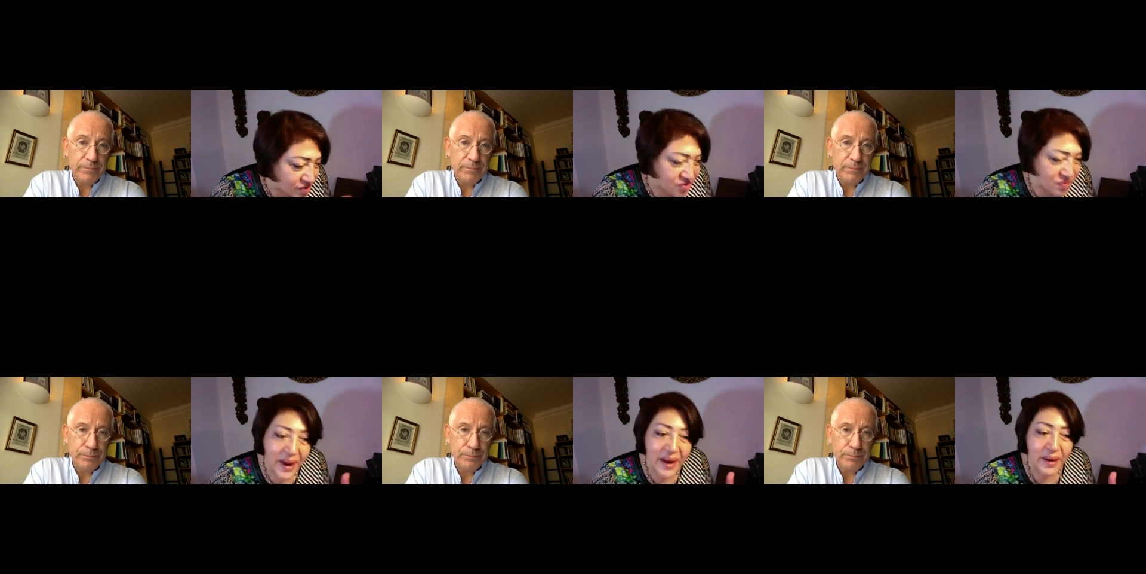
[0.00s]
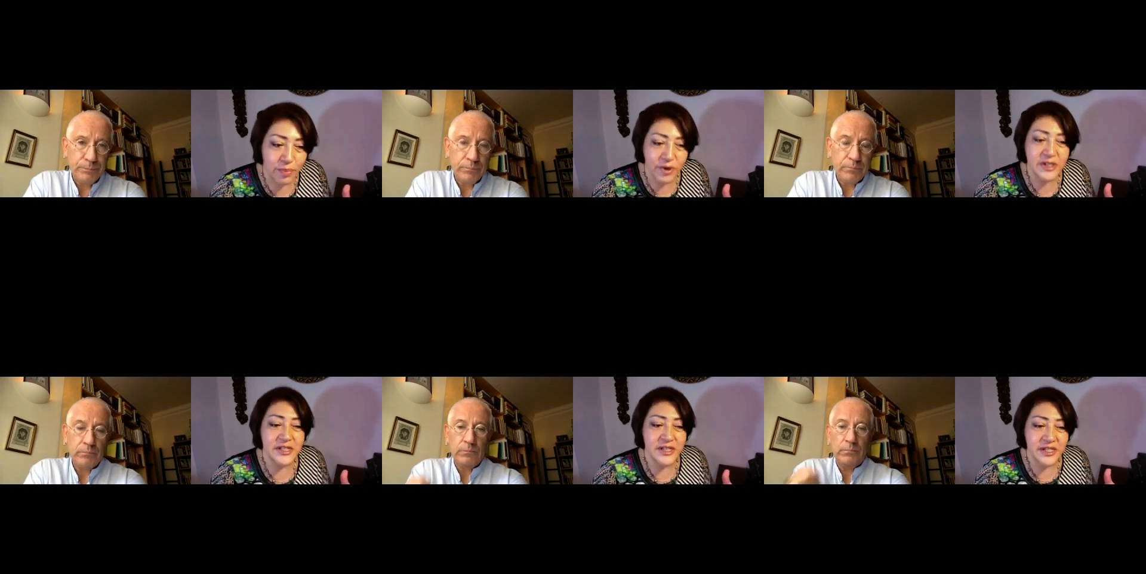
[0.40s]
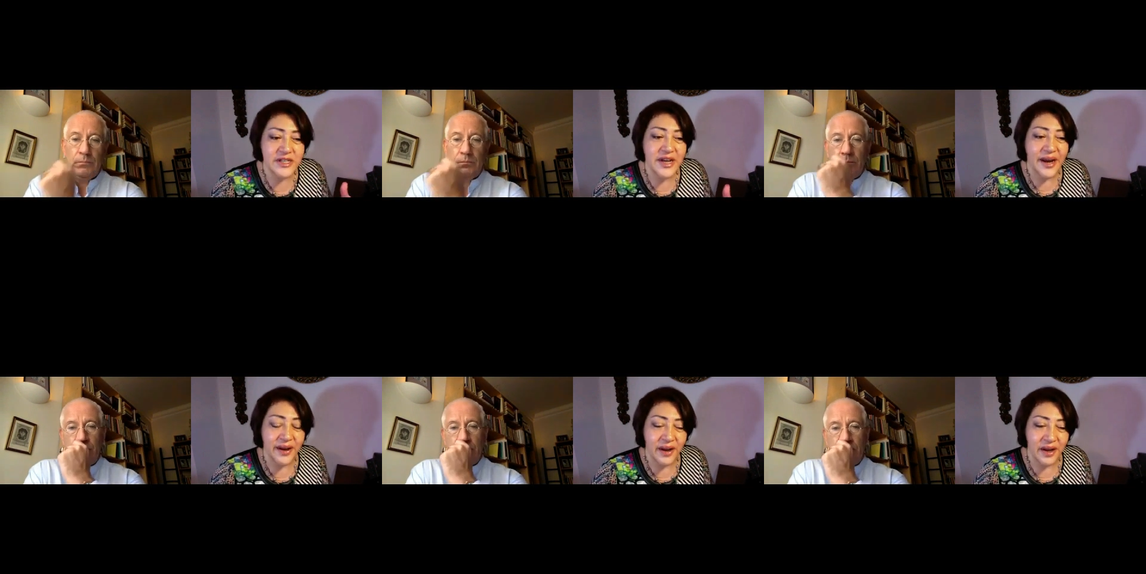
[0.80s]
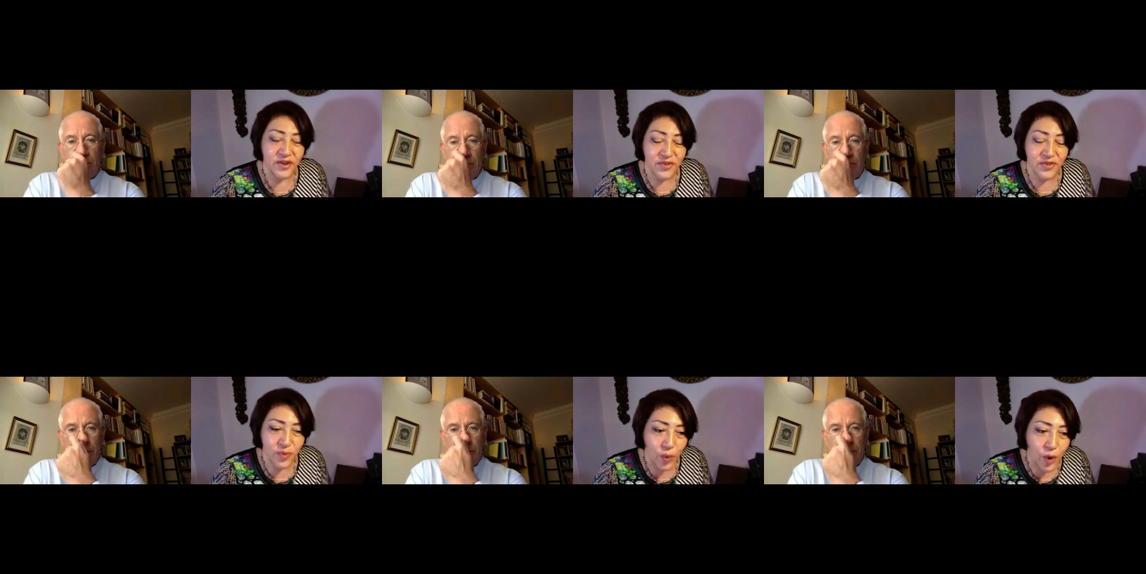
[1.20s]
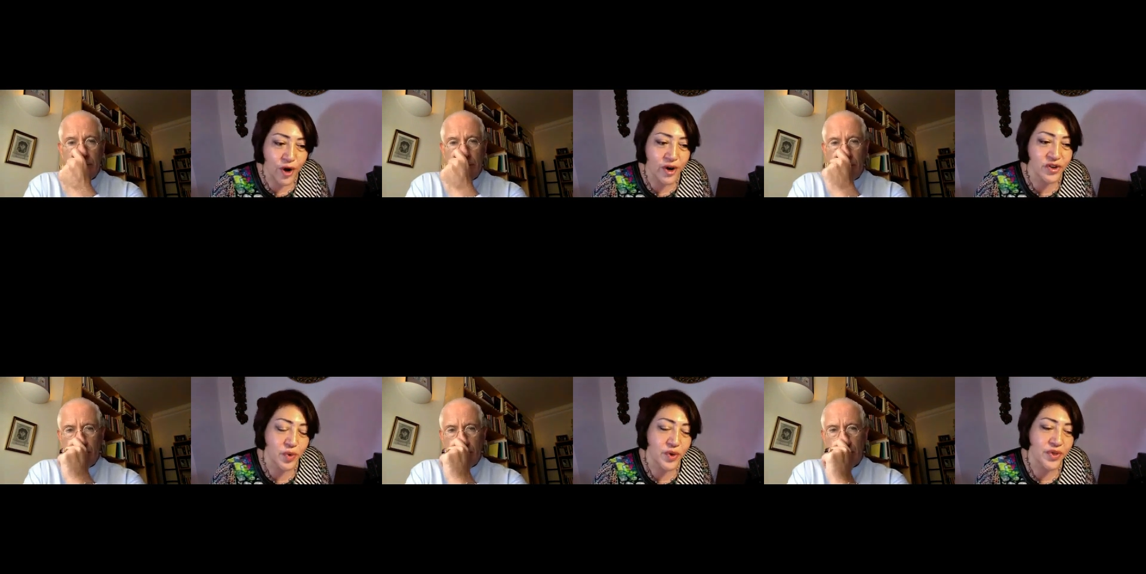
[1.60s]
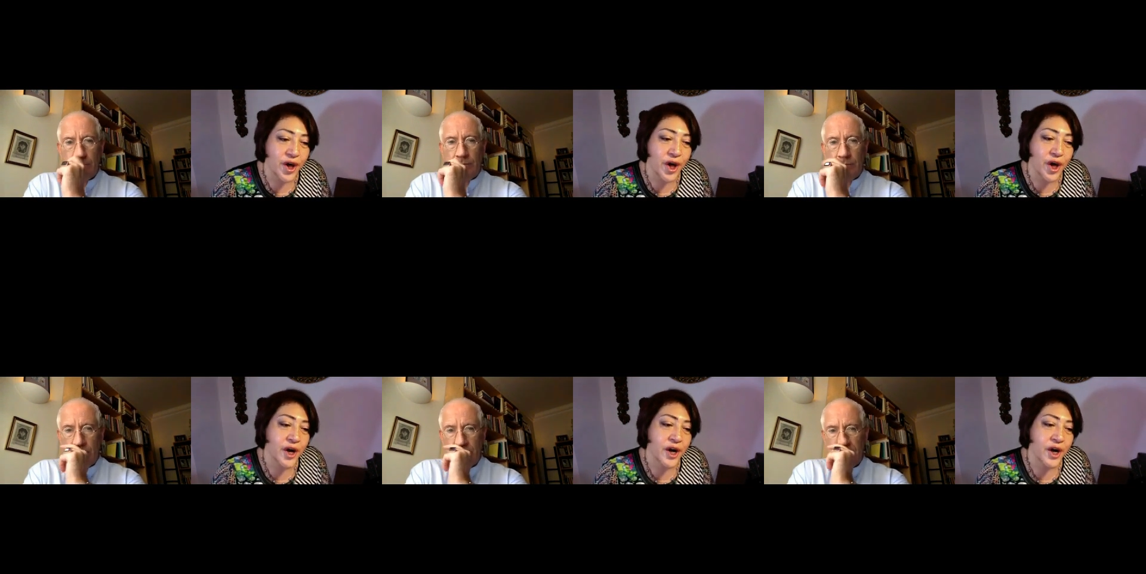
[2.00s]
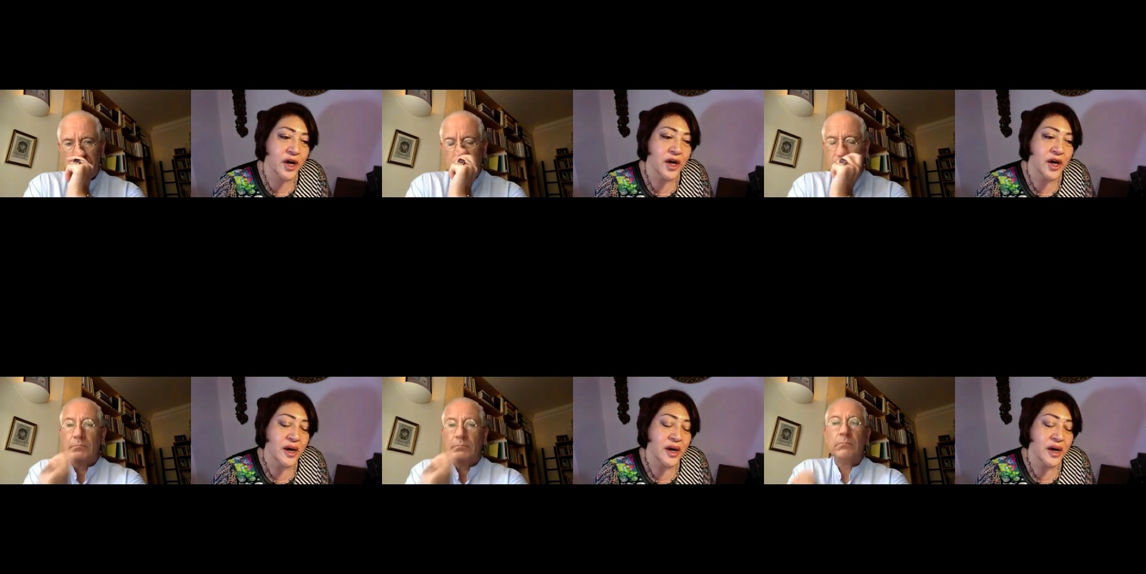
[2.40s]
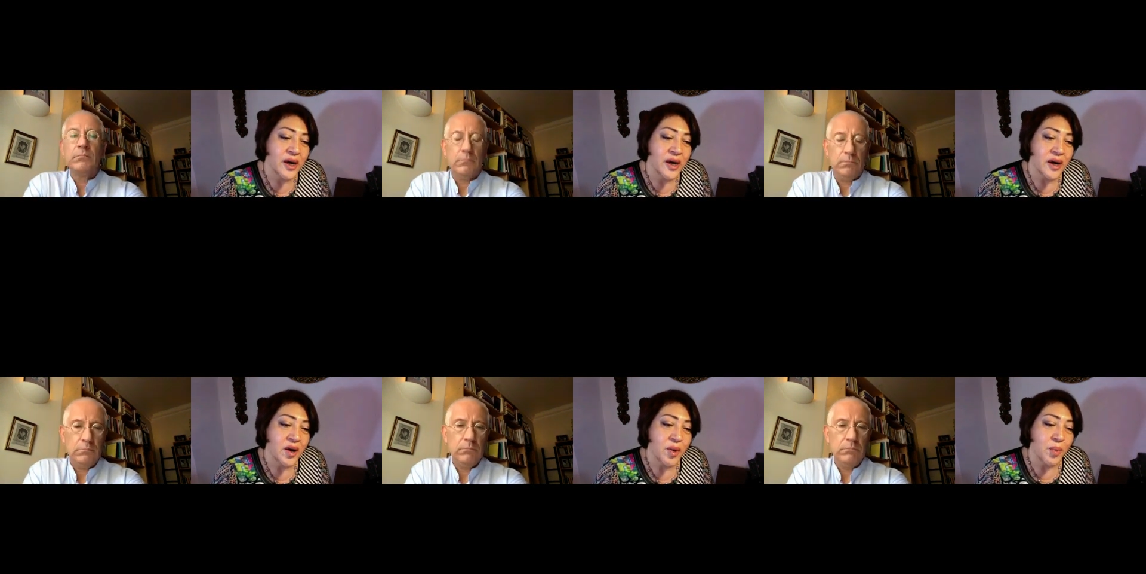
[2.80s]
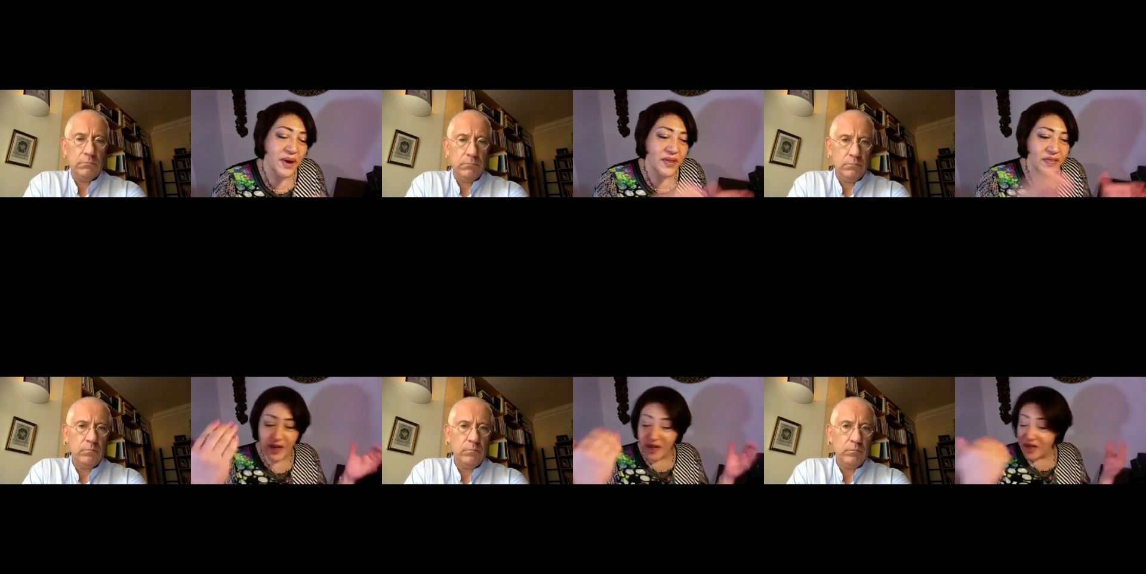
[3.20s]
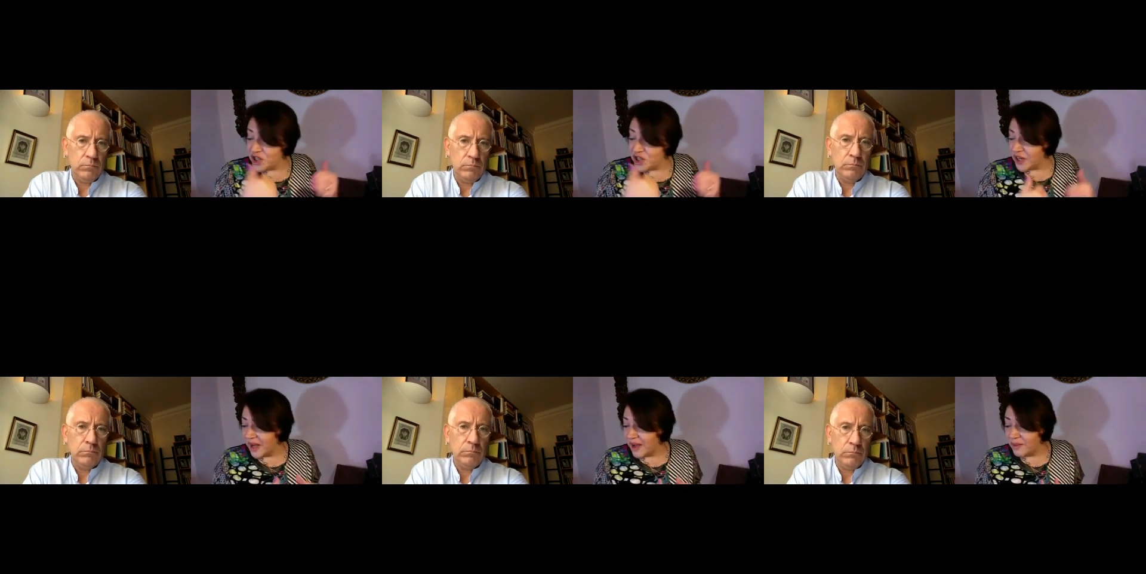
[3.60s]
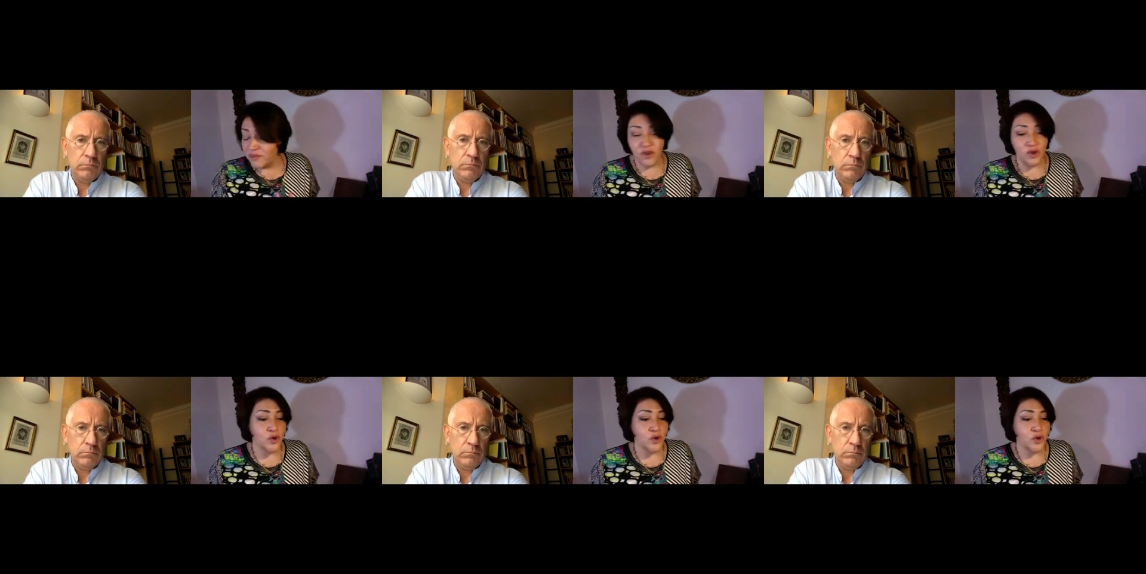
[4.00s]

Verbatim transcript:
Speaker 1: you've met Princess Diana, you've worked with her, but then she came to